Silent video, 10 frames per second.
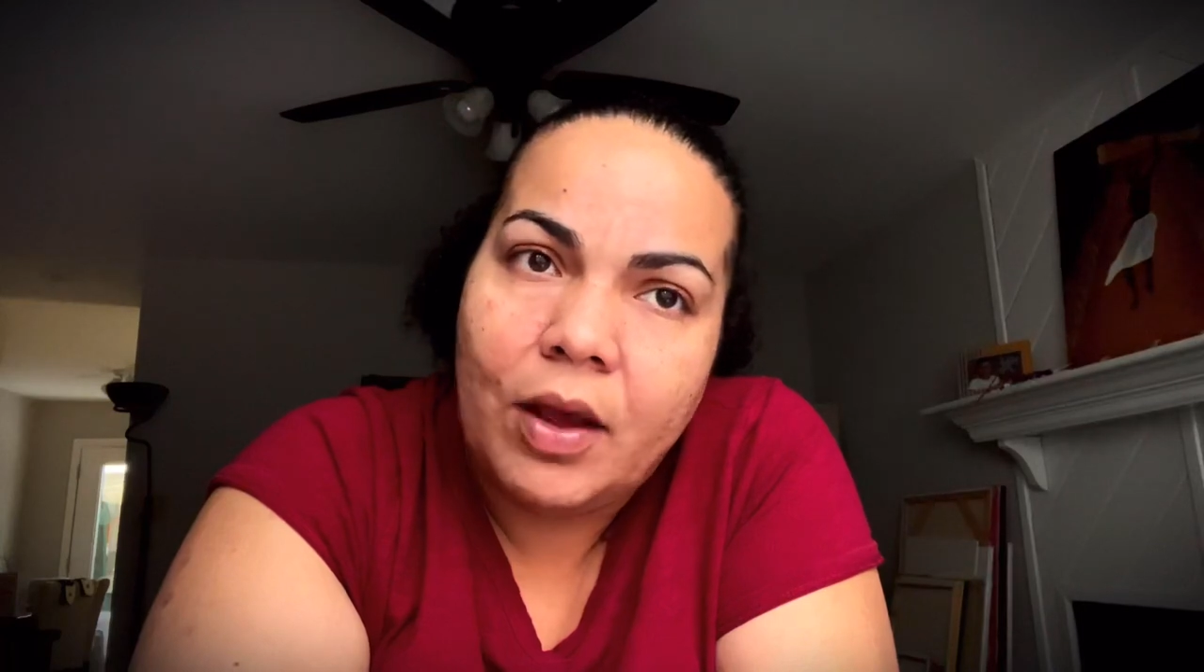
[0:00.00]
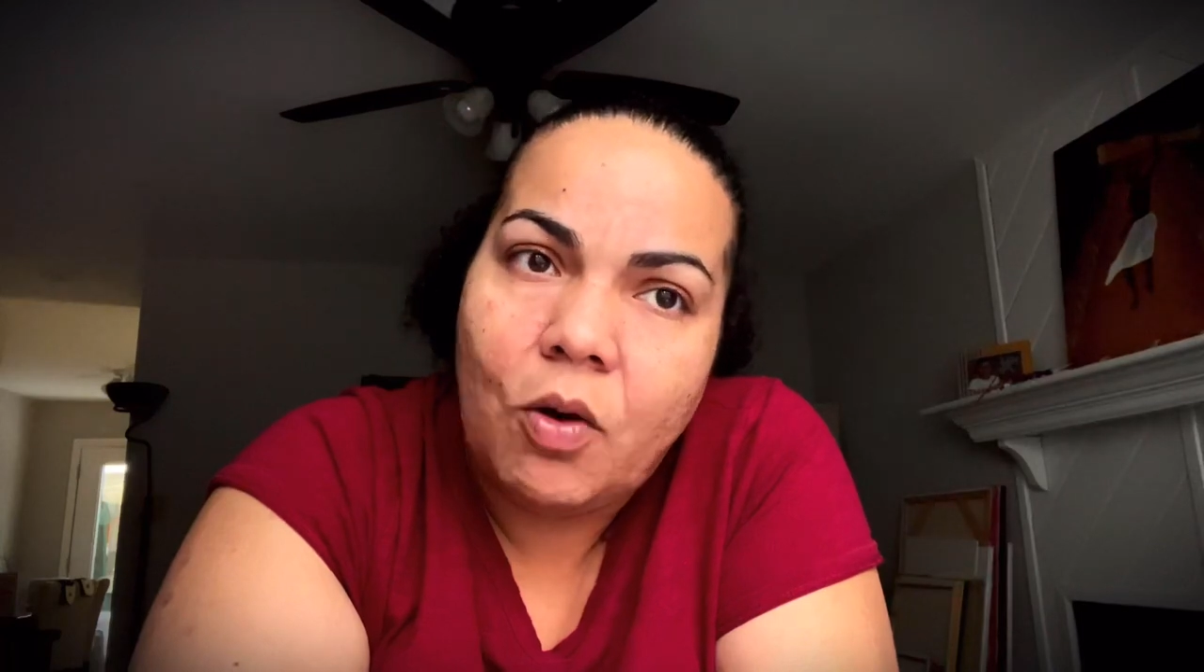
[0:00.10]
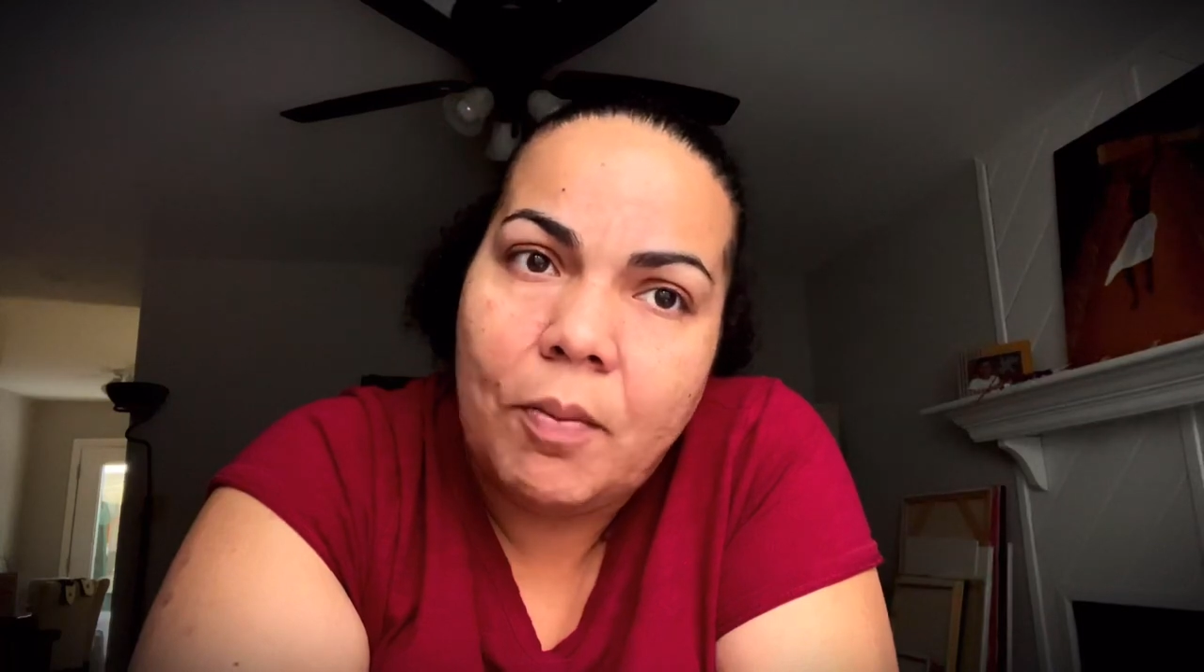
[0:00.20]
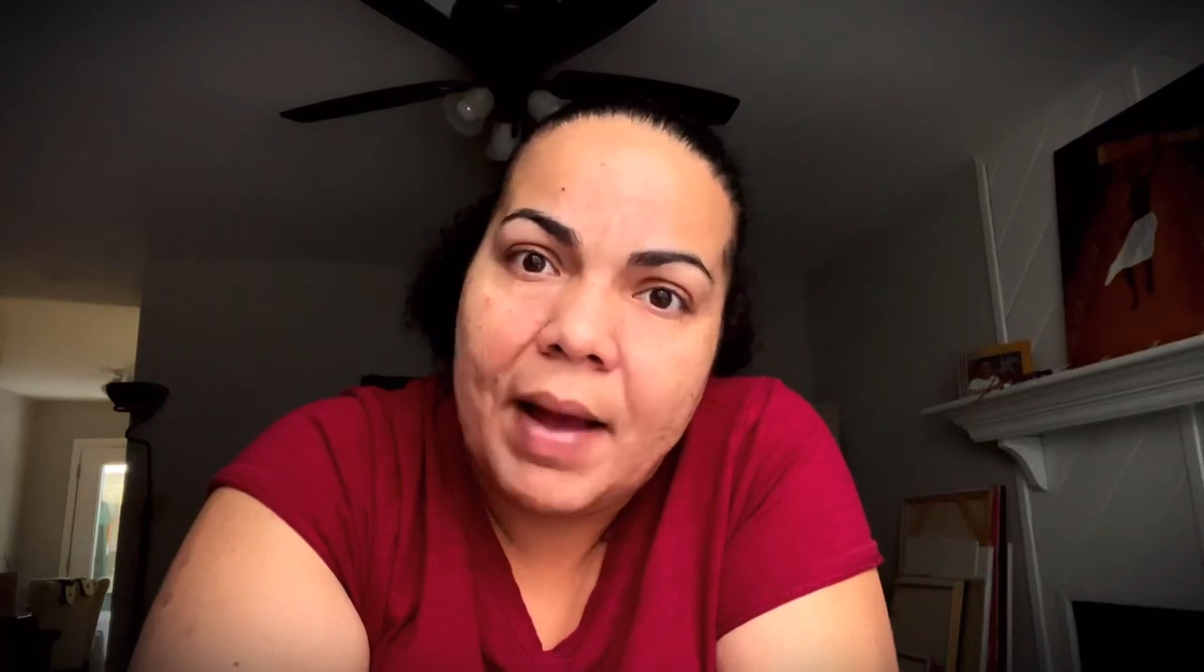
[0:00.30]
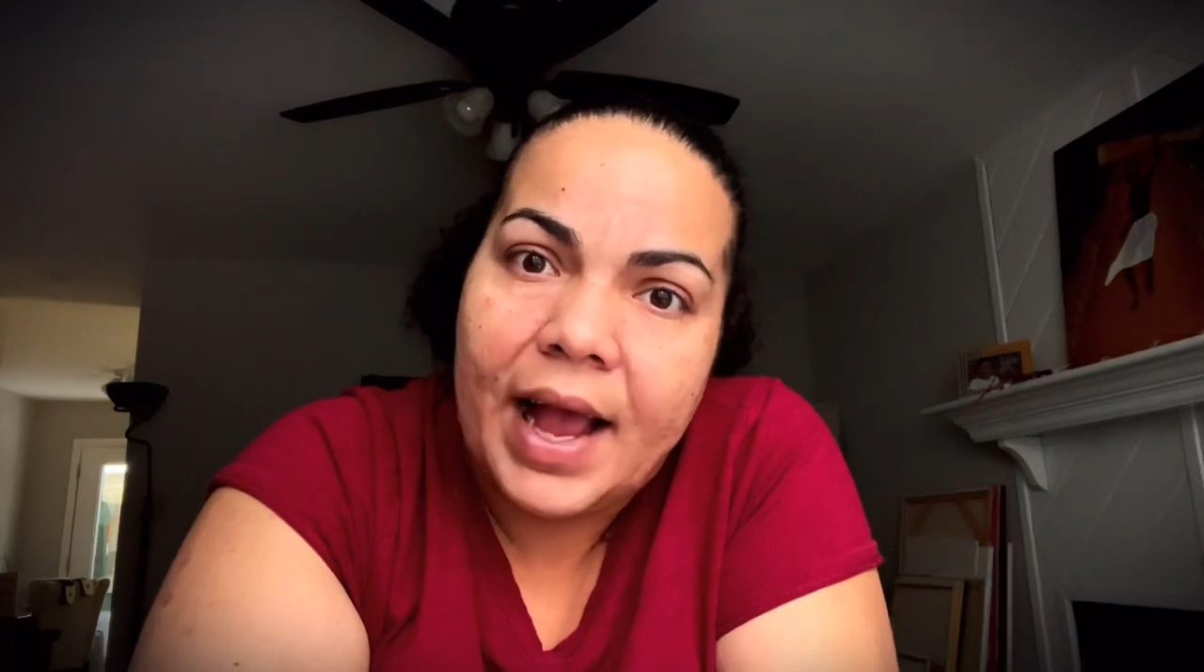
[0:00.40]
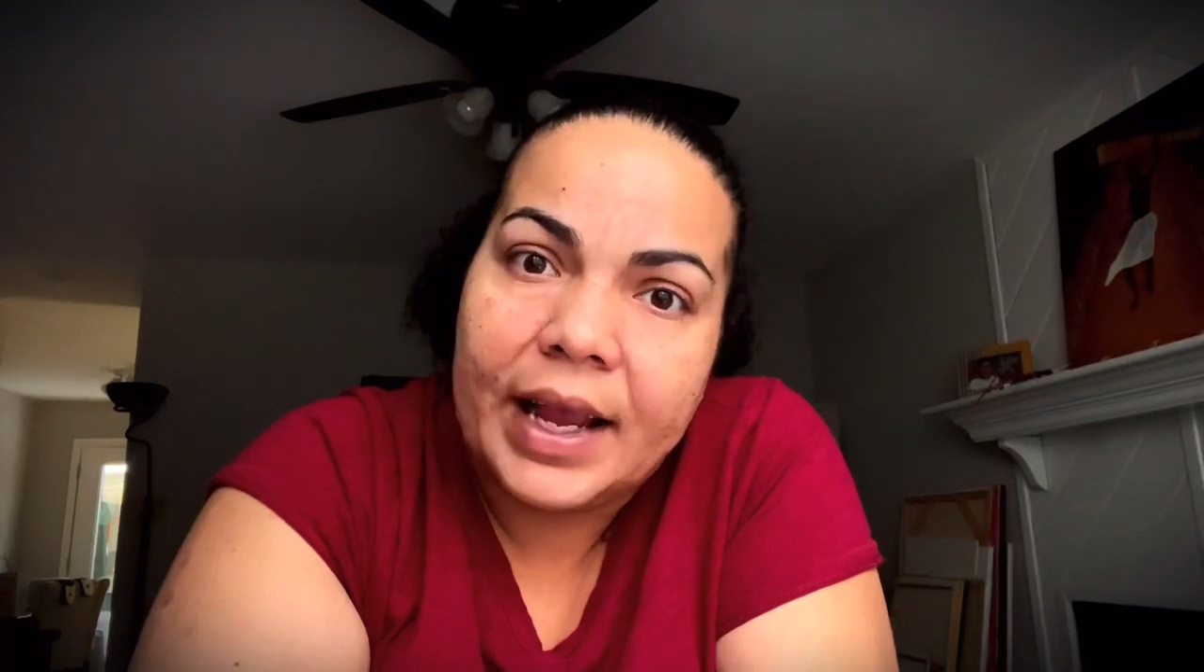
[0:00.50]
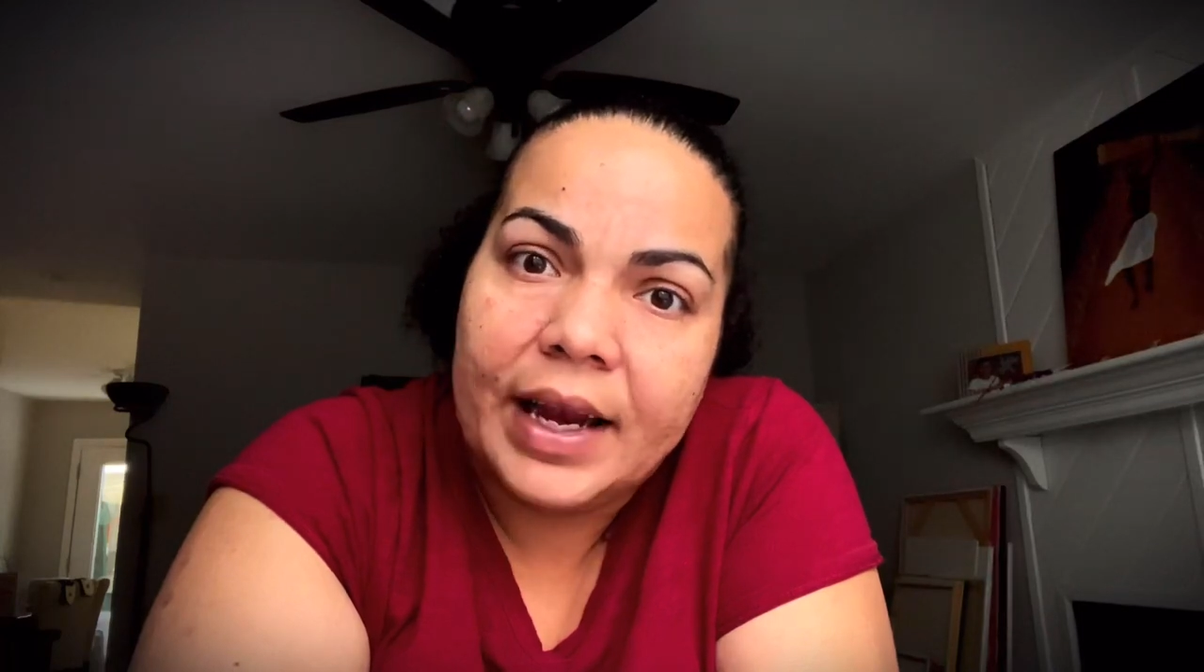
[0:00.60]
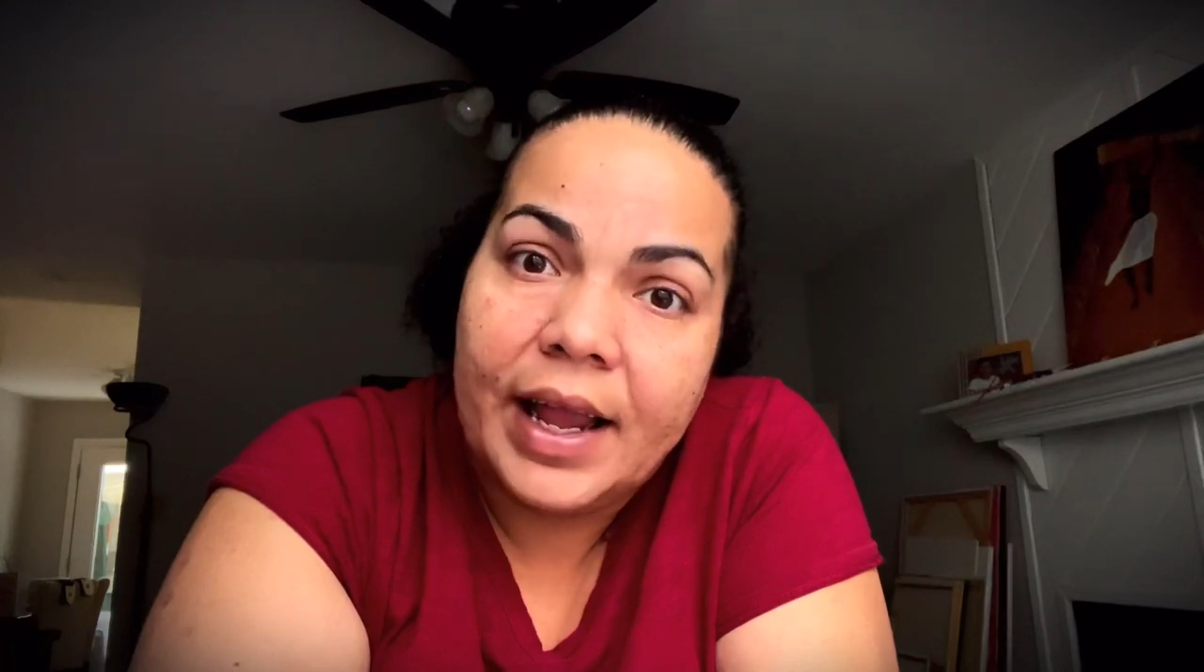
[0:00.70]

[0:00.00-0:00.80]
go back and